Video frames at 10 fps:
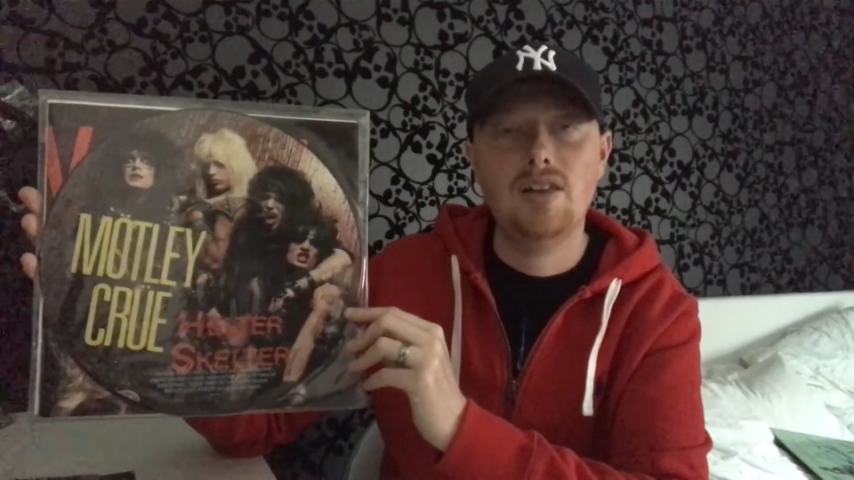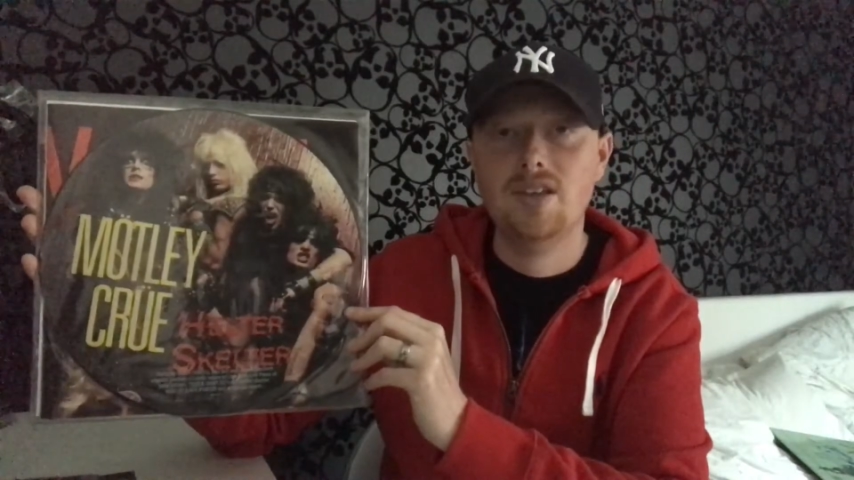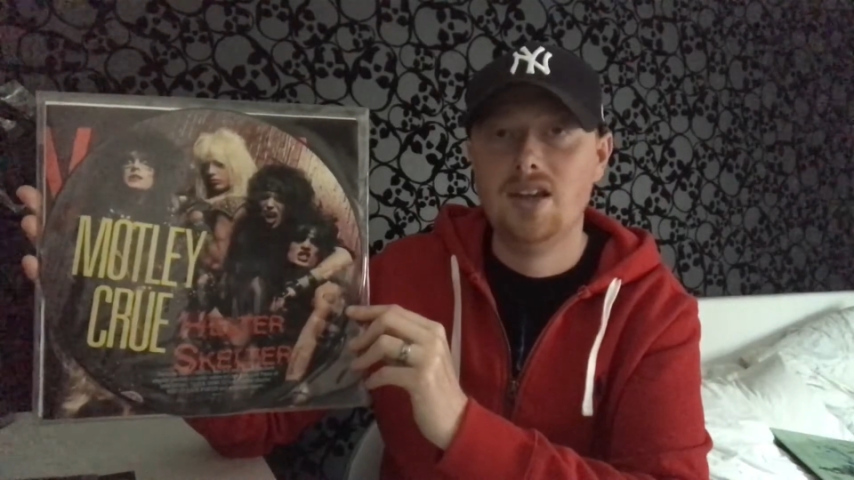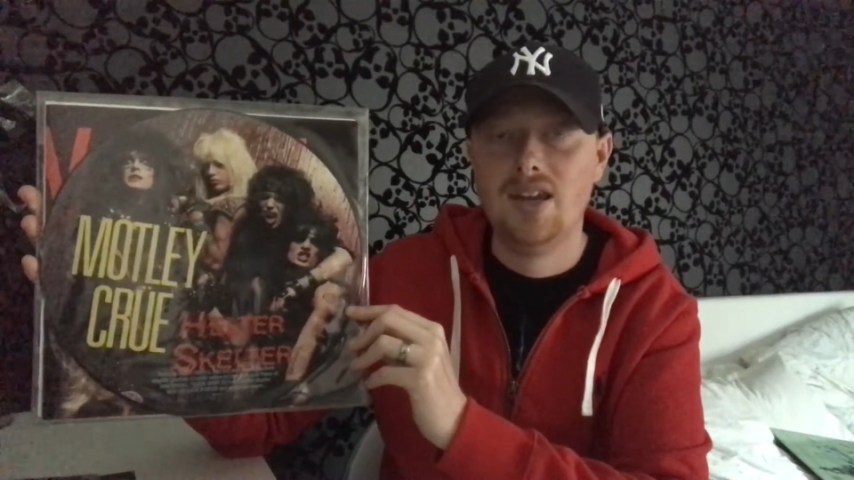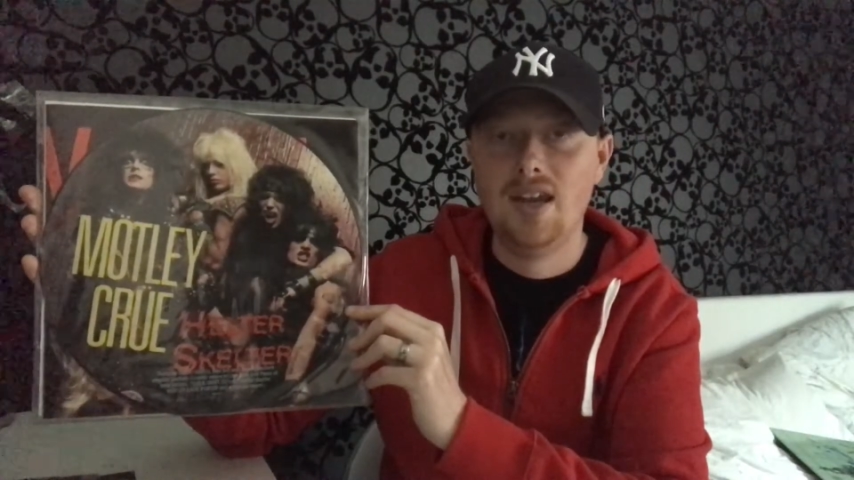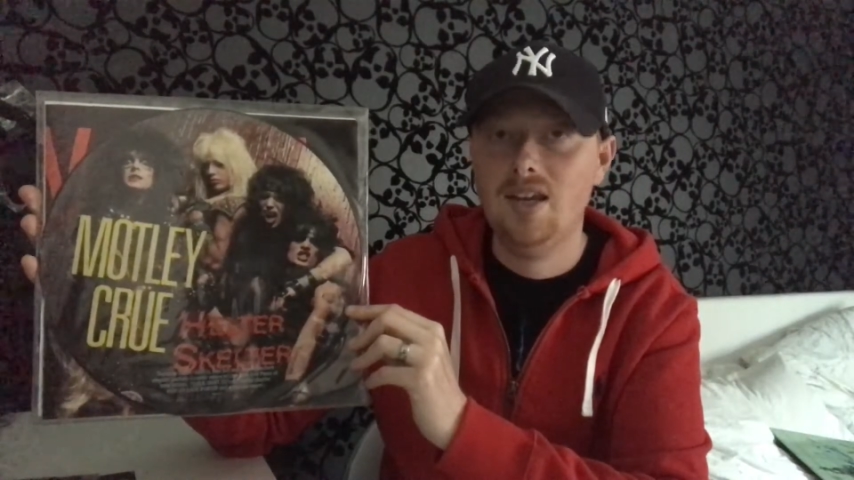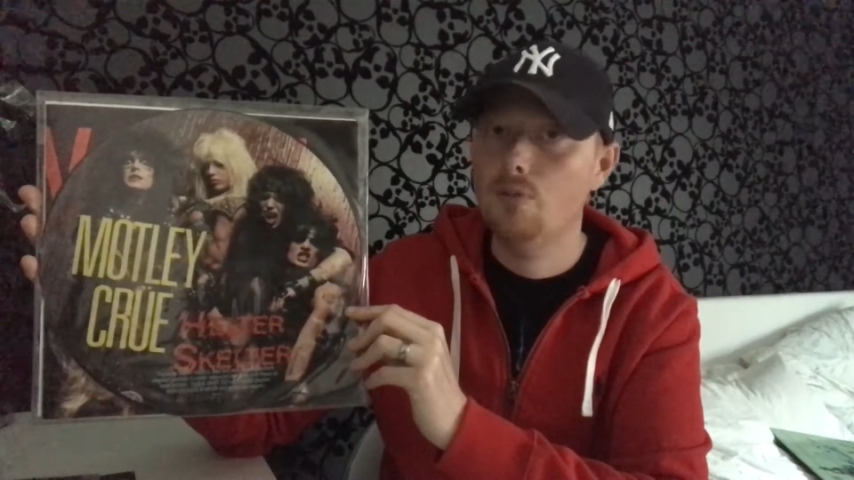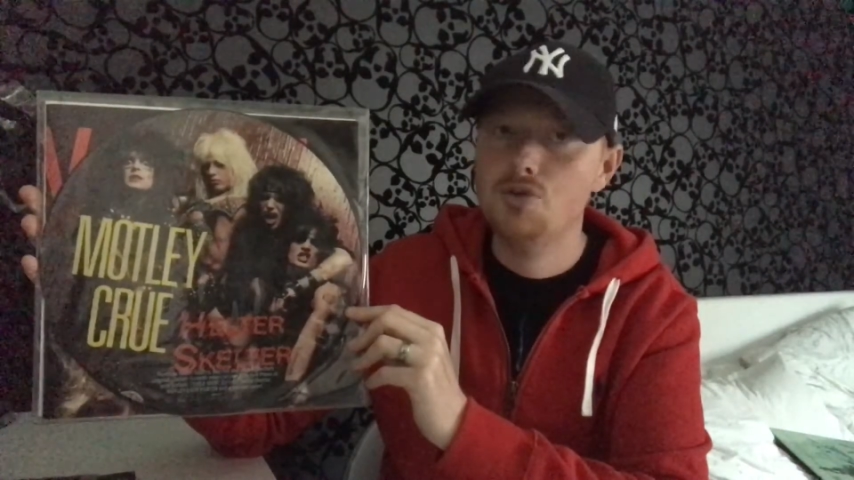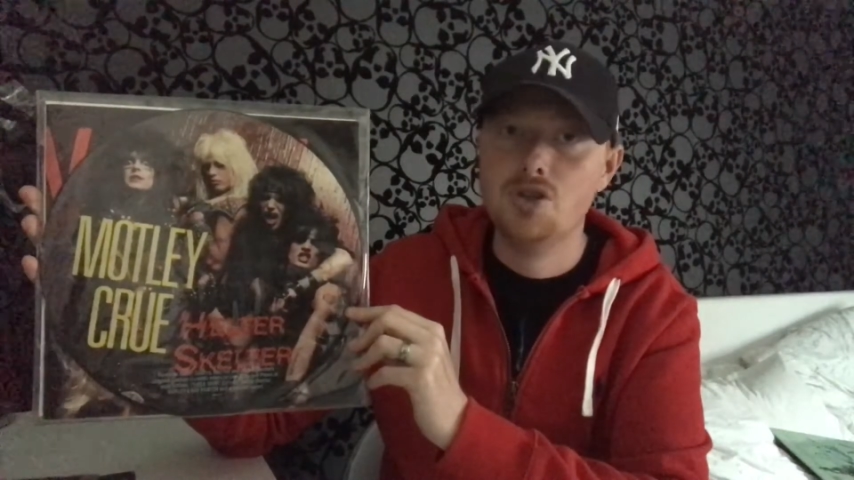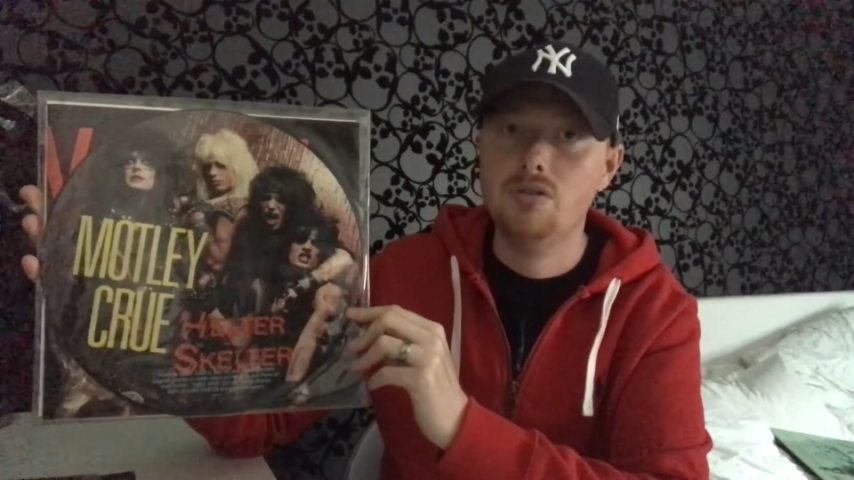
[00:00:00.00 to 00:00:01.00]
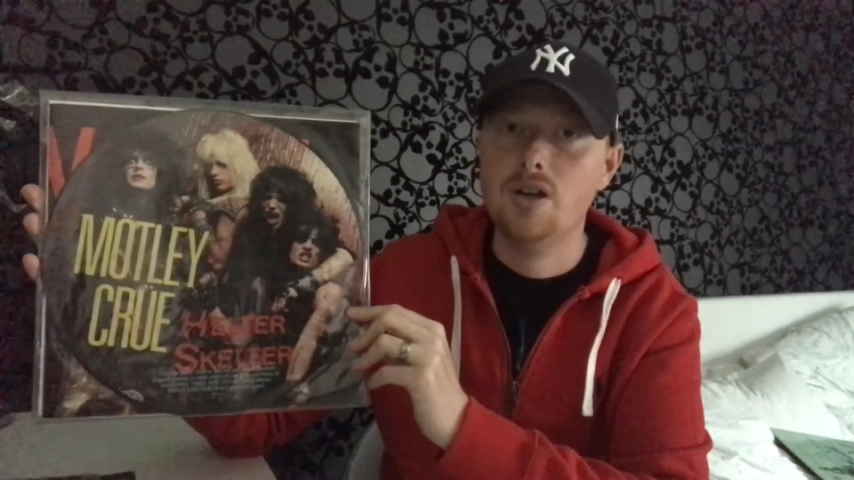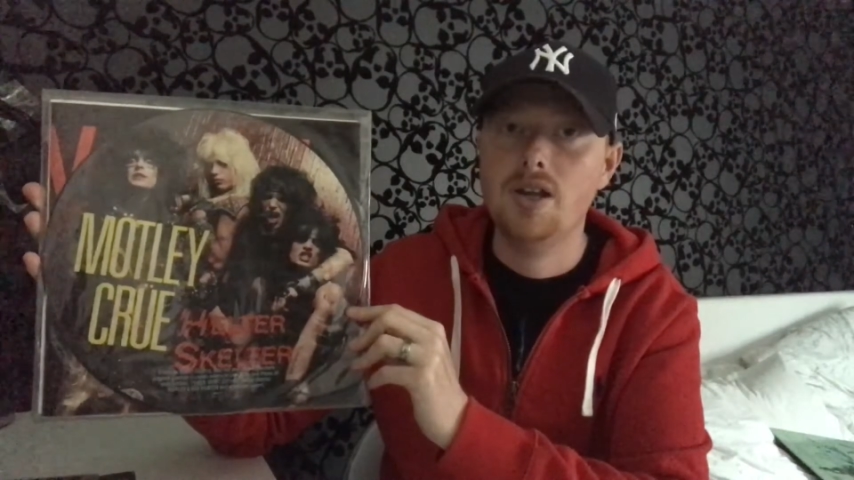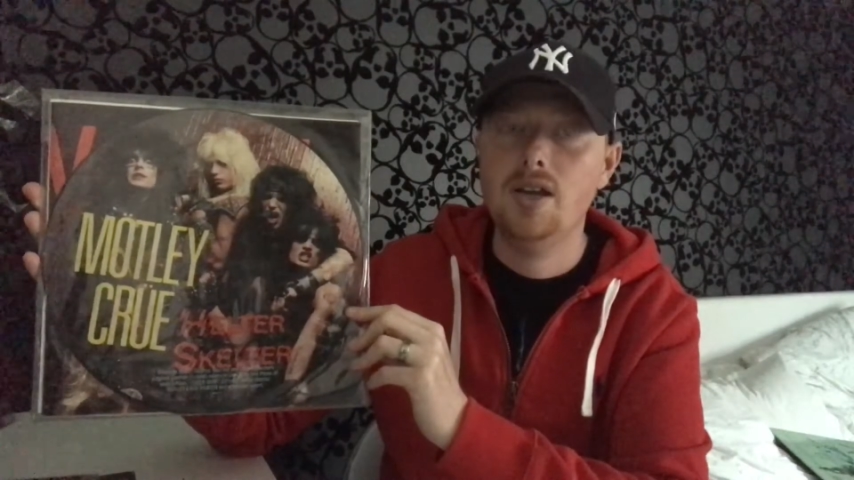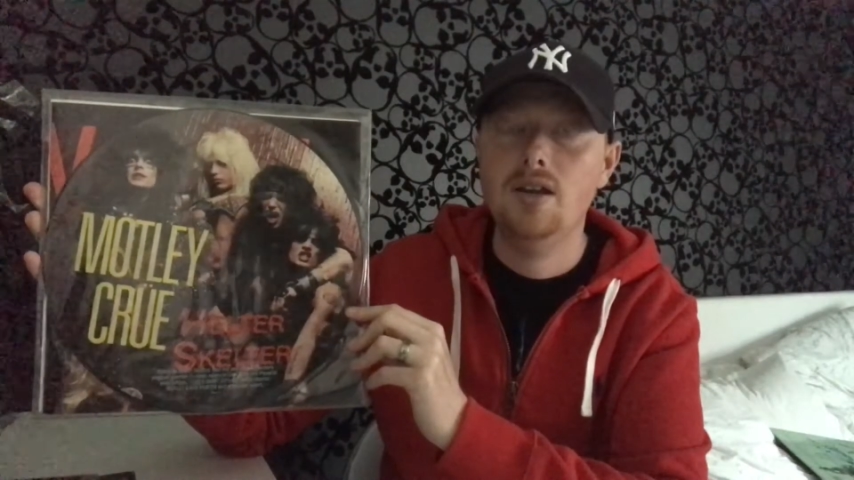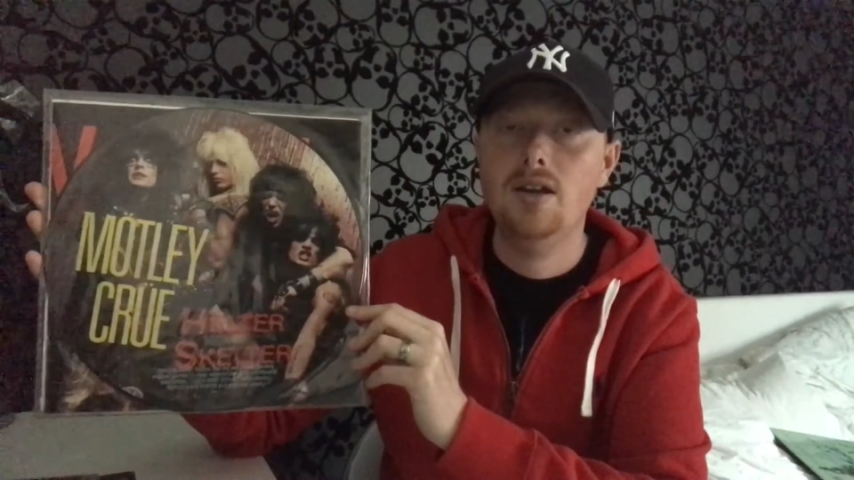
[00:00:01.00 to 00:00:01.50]
I think again I was just
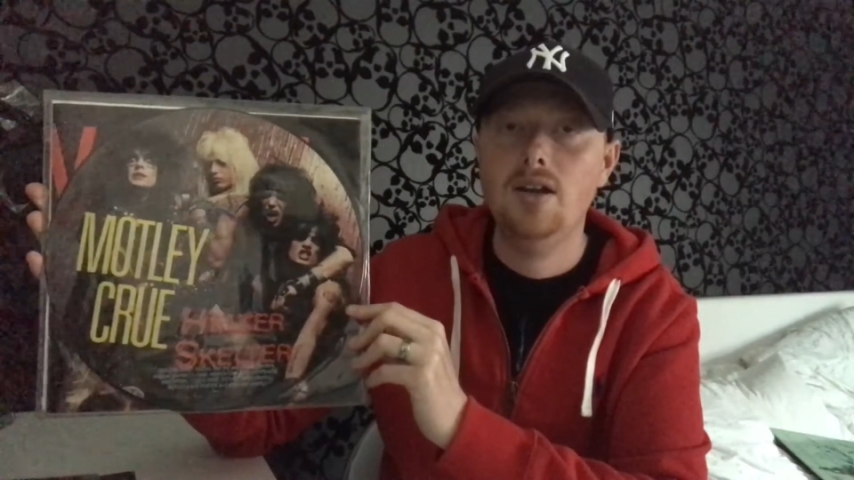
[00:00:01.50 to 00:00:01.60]
lucky.